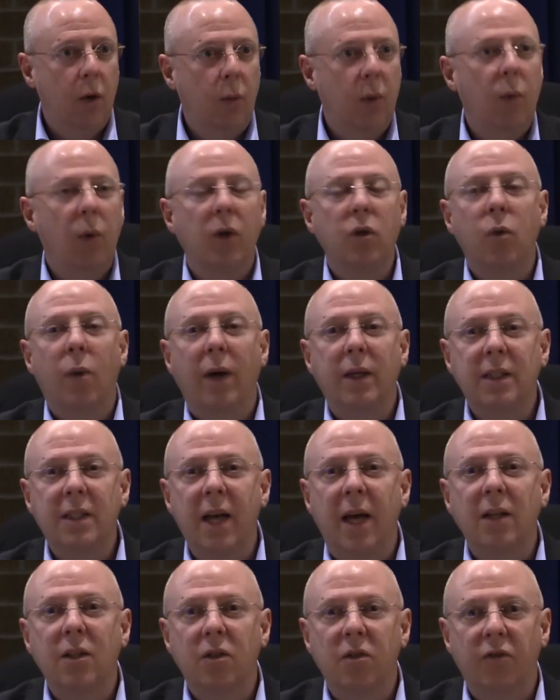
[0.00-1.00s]
We want to
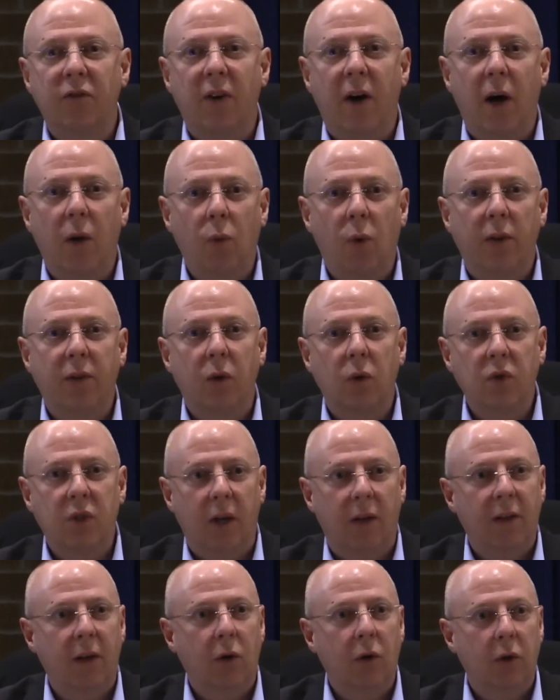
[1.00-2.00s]
identify what those
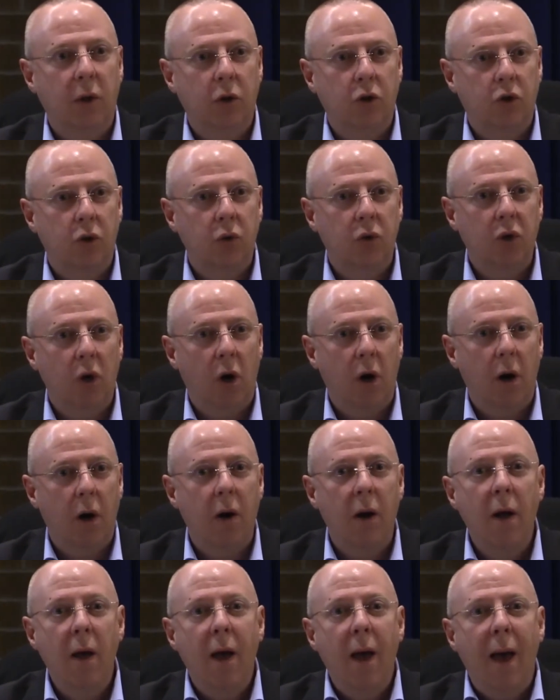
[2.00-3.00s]
ethical issues
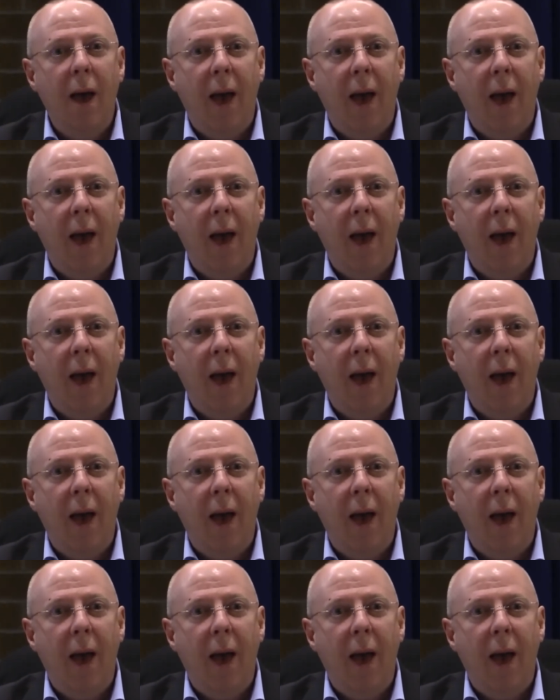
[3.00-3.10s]
are.